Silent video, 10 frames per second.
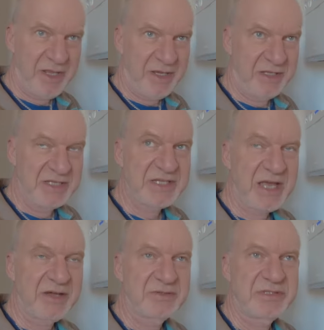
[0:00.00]
in this
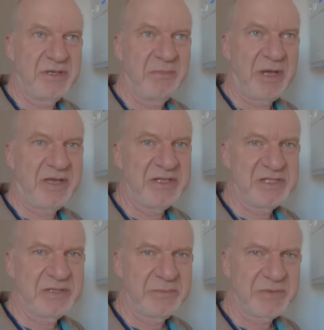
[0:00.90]
house about
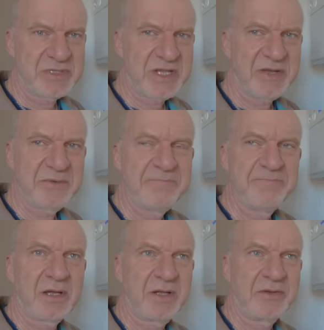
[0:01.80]
18 months now.
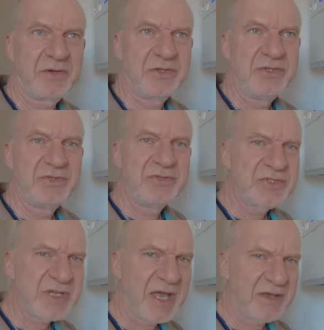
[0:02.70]
I kind of got
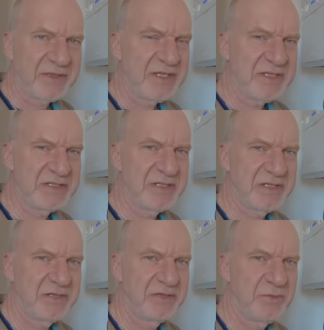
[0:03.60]
used to how the
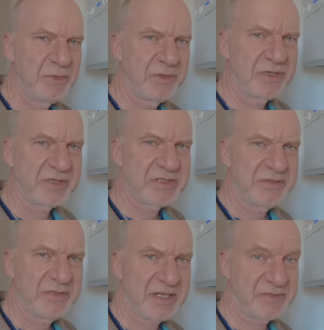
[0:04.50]
heating worked
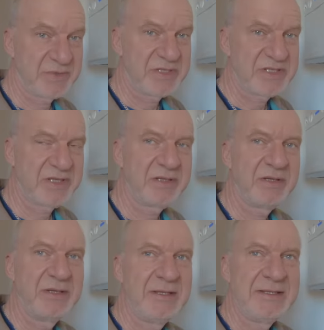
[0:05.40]
last winter.
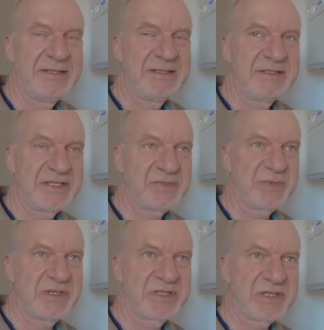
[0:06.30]
This
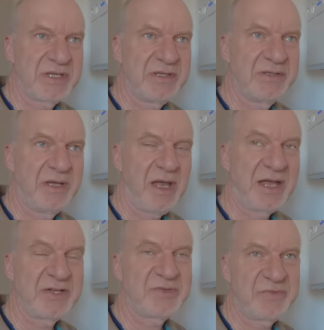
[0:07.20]
winter,
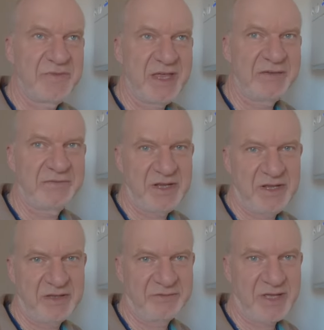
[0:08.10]
and with the advent
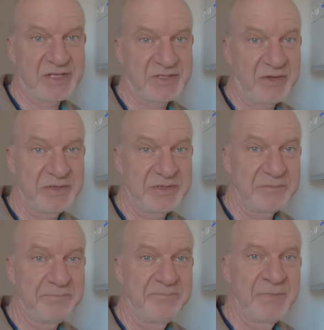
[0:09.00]
of gas going up,